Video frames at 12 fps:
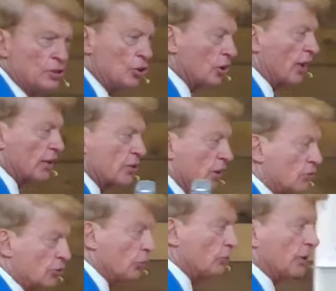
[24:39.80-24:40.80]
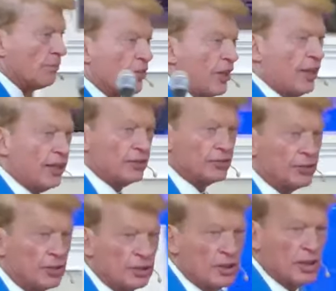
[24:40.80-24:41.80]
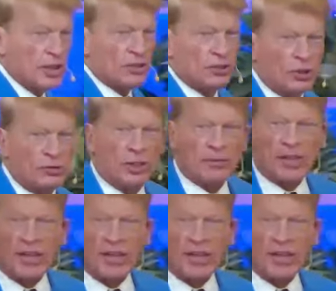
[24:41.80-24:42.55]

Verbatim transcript: You got to shoot them things. Shoot them